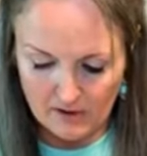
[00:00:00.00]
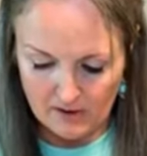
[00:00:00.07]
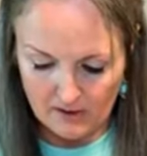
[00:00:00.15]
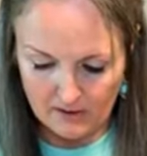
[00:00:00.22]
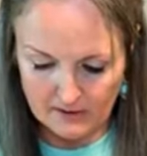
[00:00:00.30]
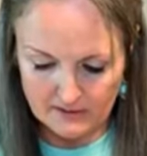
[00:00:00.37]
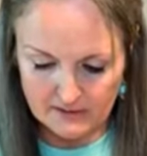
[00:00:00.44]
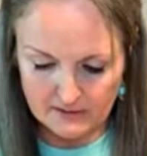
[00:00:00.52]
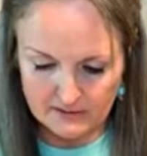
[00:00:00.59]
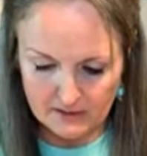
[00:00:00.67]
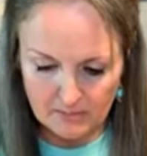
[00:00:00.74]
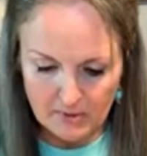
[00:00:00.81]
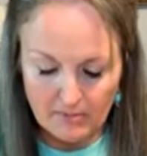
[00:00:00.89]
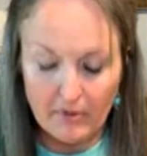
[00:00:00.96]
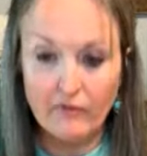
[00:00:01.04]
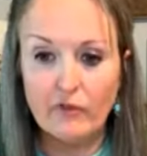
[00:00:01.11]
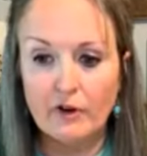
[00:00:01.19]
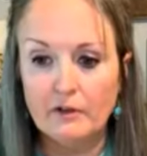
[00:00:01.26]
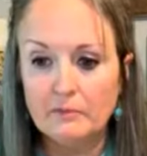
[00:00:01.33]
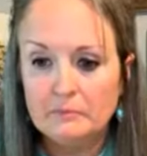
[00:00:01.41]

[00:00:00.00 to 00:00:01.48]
I guess this can be my front.